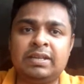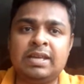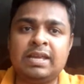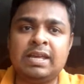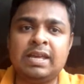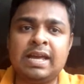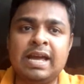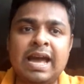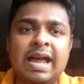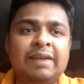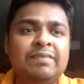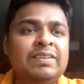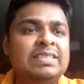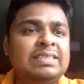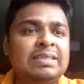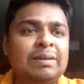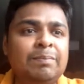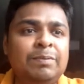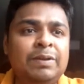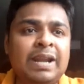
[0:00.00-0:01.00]
And we
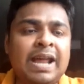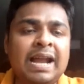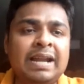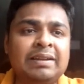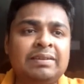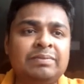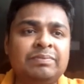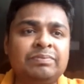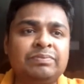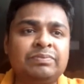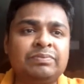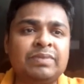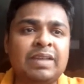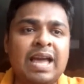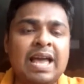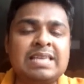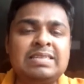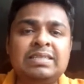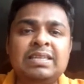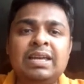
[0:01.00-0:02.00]
subtract
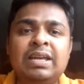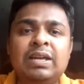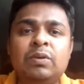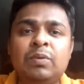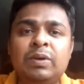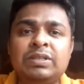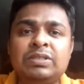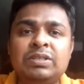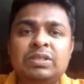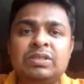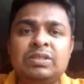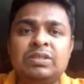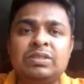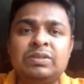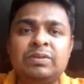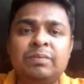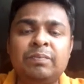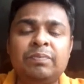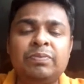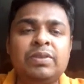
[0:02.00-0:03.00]
as the equations,
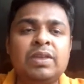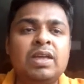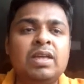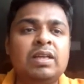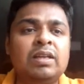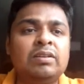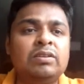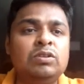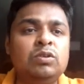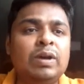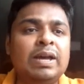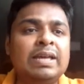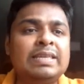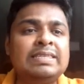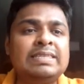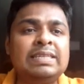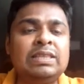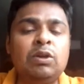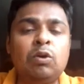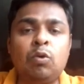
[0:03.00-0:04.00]
you can
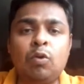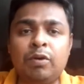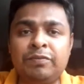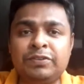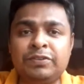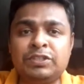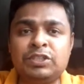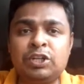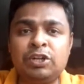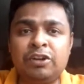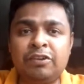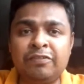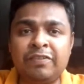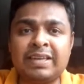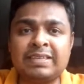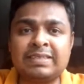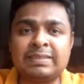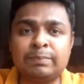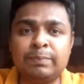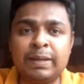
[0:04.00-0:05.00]
see the coefficient of
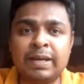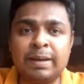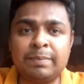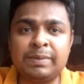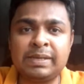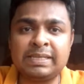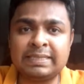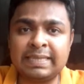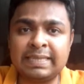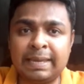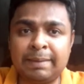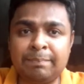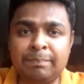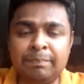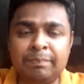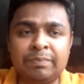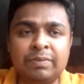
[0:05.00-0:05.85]
x becoming same.